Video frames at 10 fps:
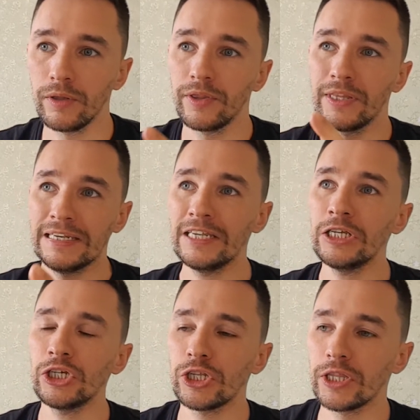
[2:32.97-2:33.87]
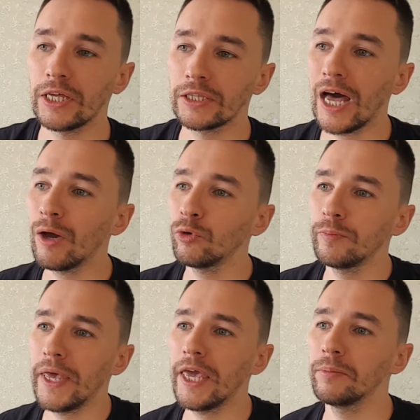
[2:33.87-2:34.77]
The niche that I would
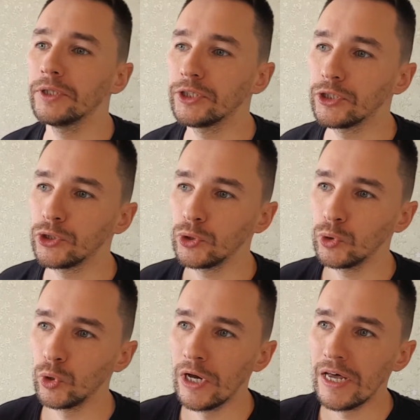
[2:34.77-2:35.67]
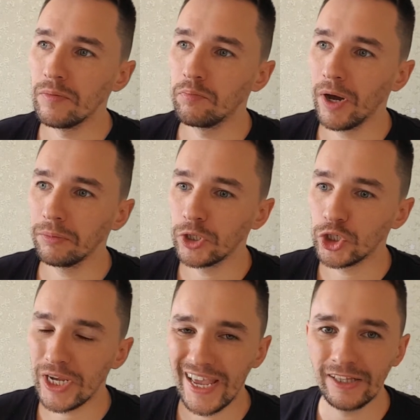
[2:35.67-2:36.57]
be able to
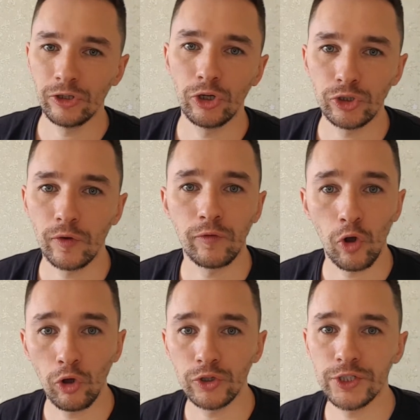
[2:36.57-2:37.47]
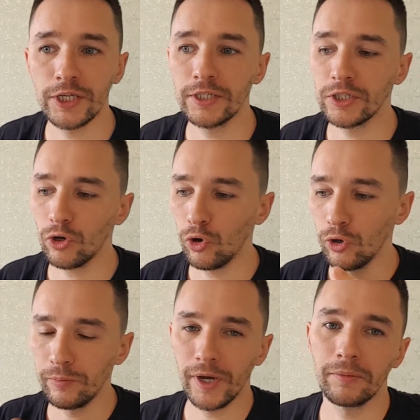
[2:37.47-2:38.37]
publish a lot of content
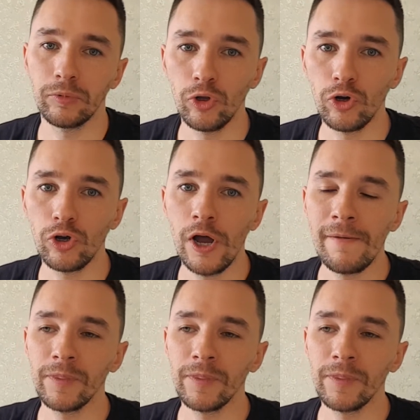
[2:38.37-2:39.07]
on my blog,